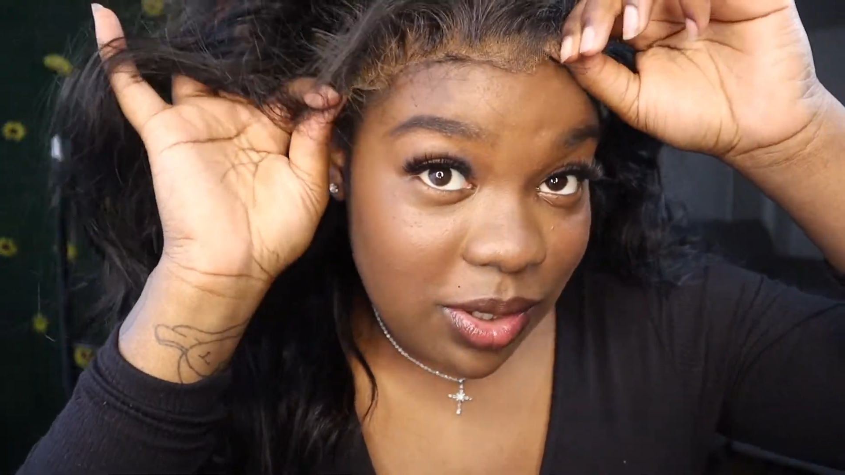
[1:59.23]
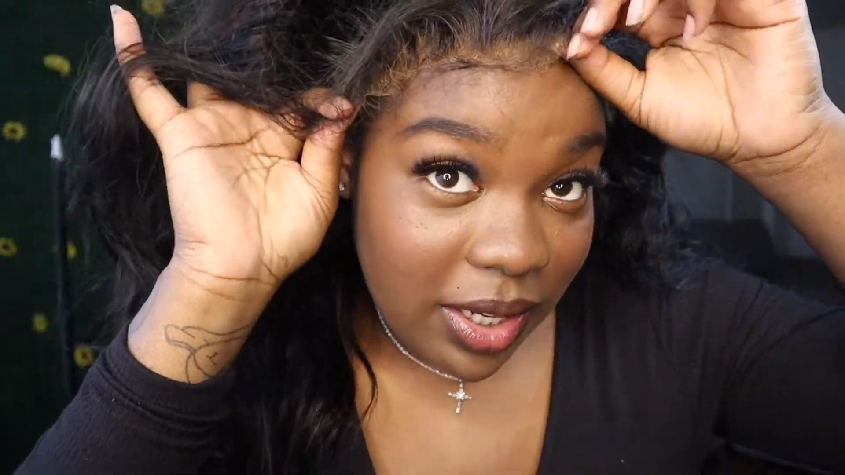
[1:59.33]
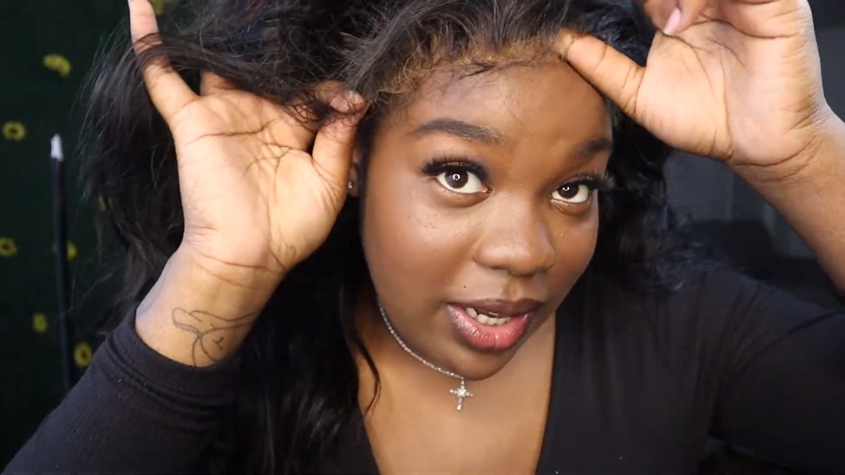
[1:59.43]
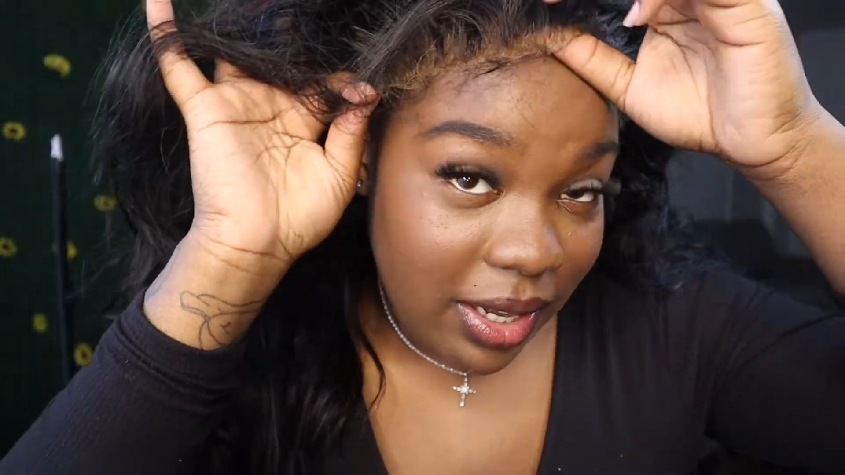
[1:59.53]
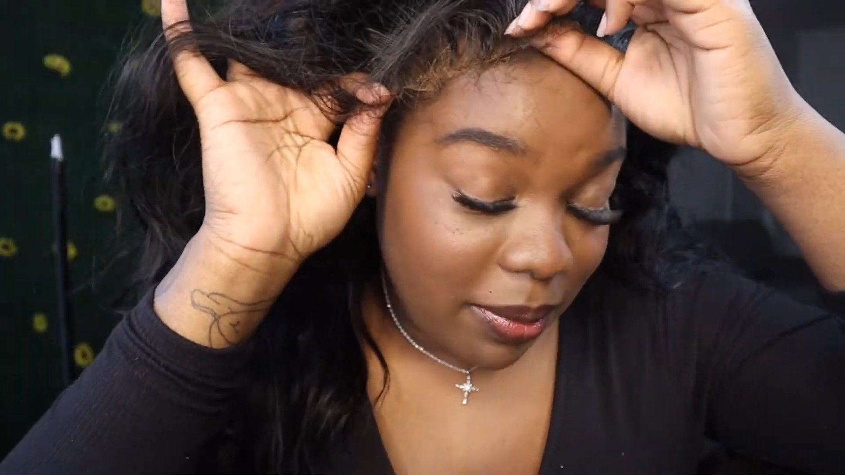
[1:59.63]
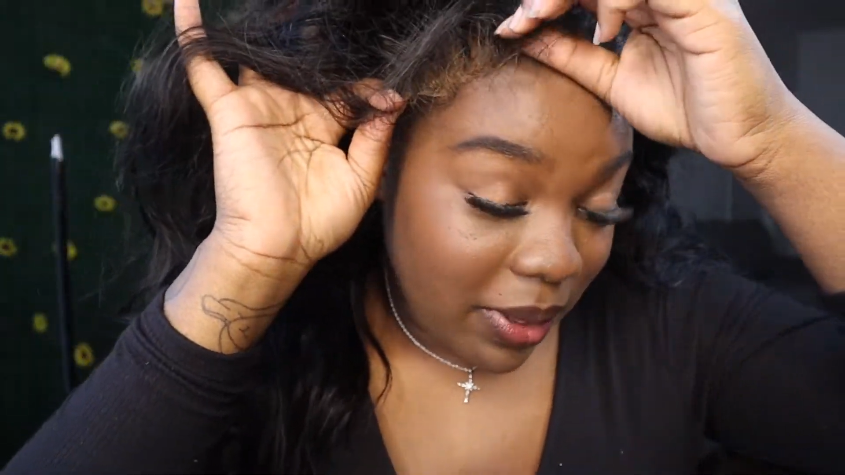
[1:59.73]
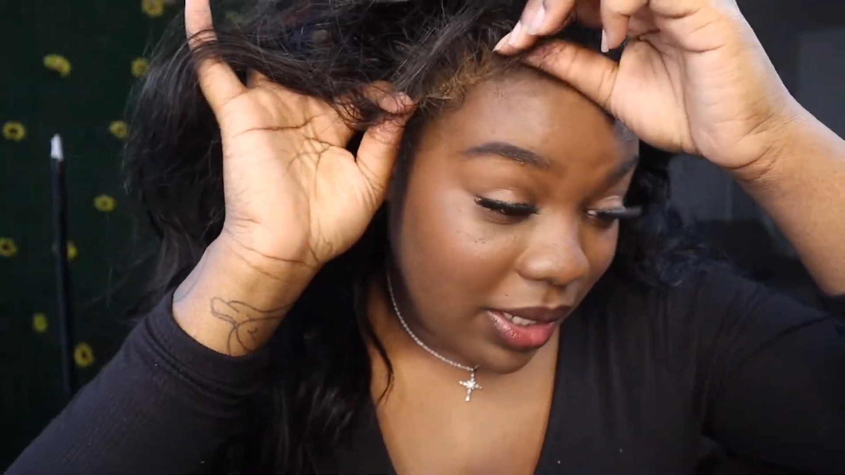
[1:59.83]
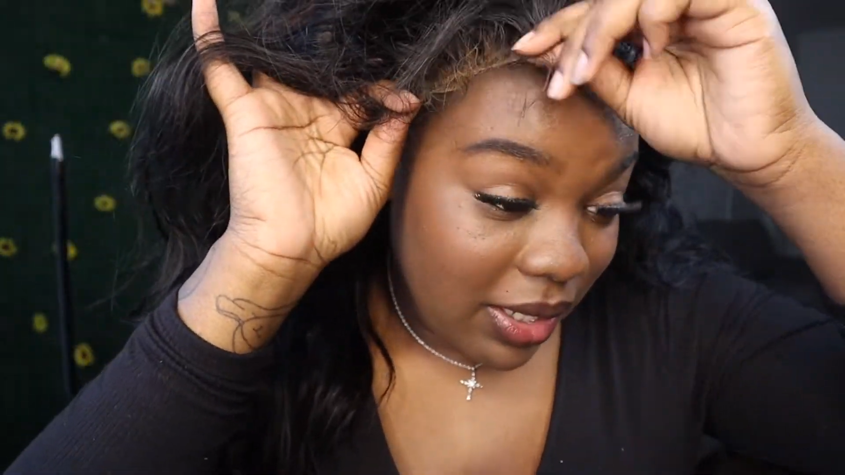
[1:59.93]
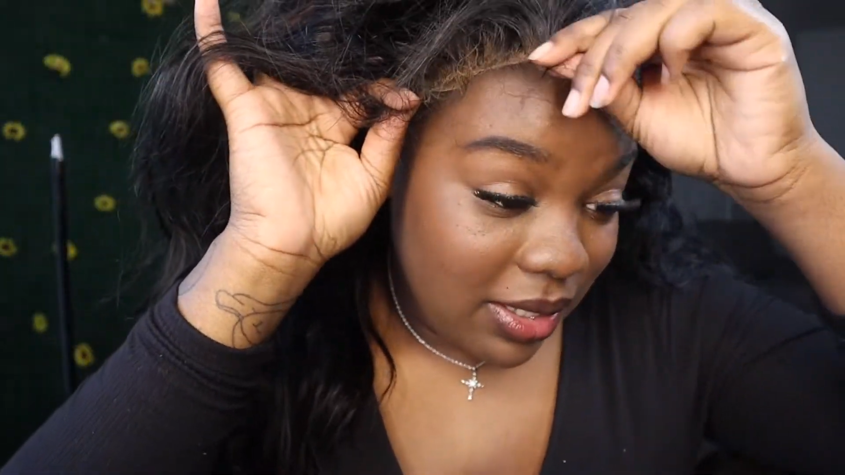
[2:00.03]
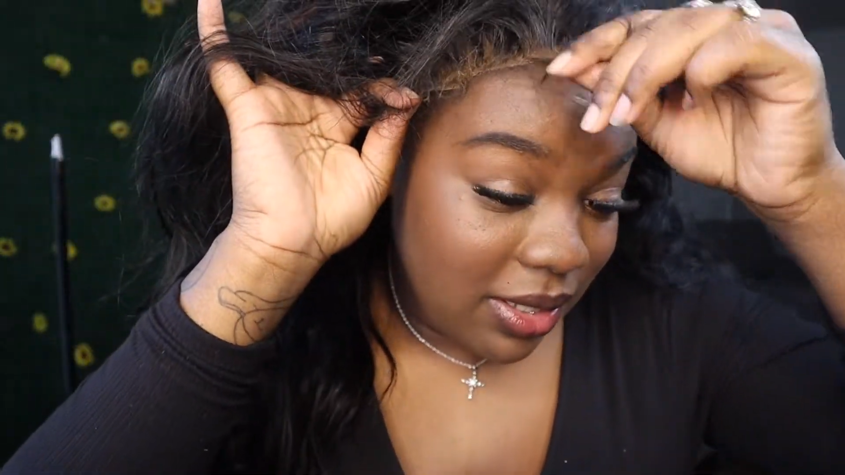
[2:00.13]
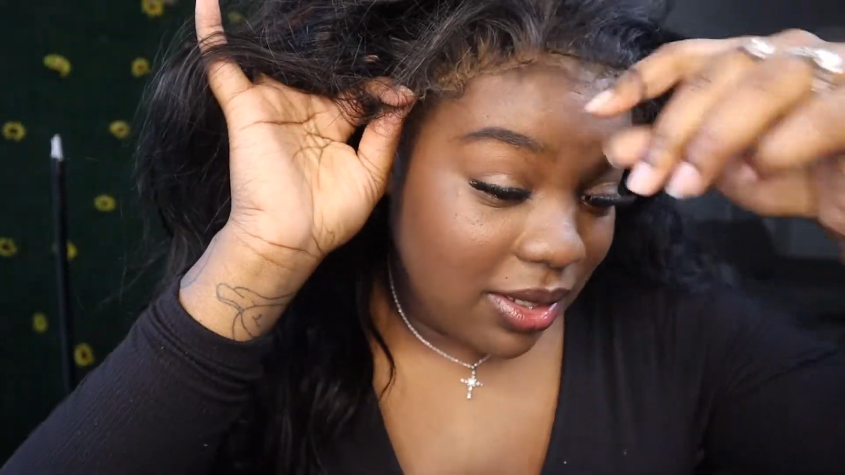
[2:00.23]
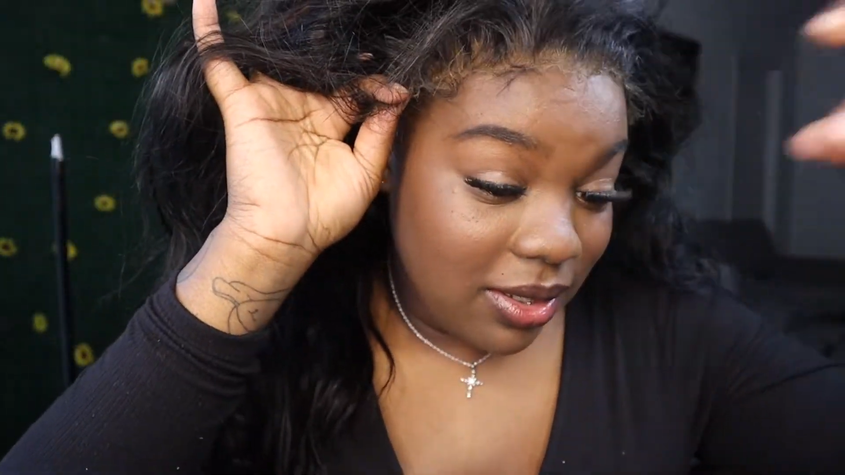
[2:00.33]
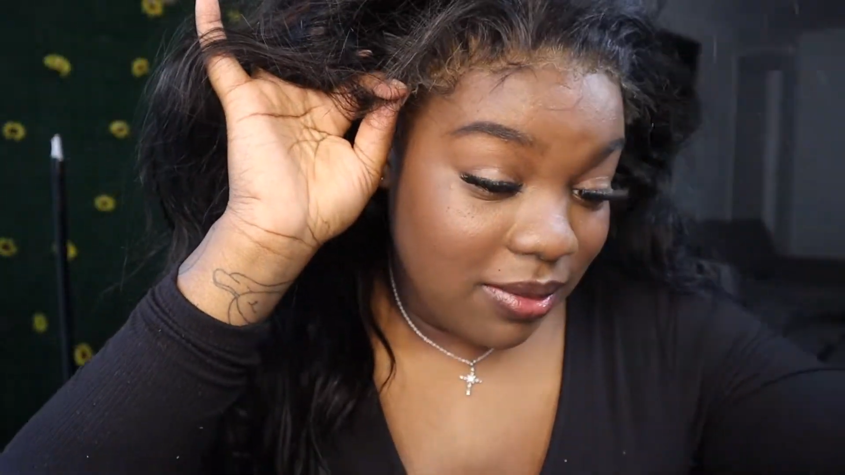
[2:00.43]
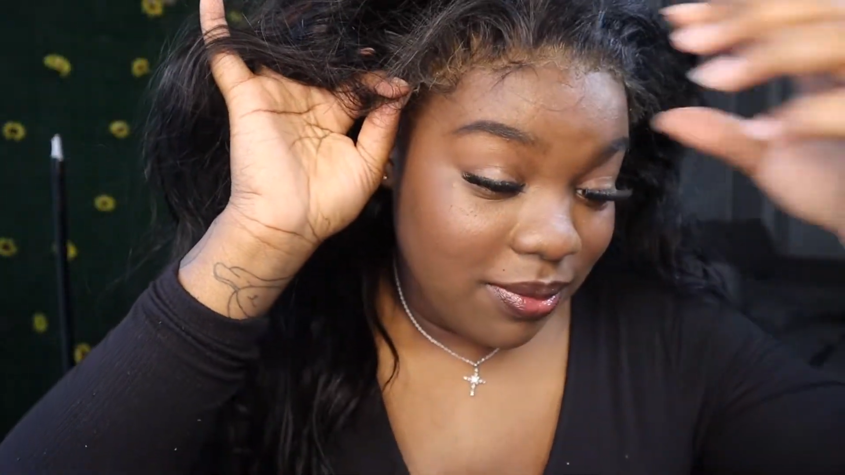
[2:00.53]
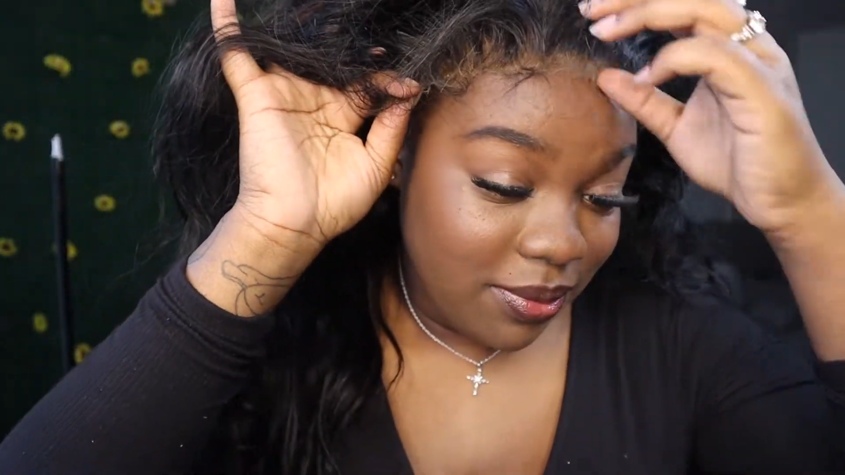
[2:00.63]
y'all how my lace
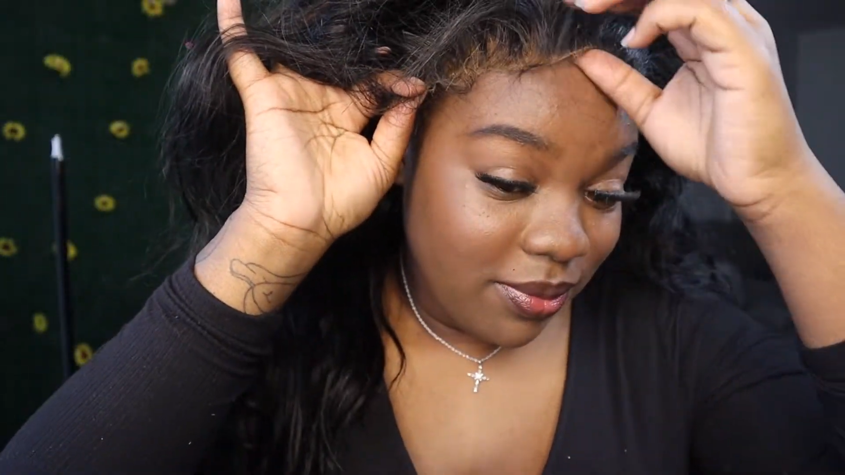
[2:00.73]
looking.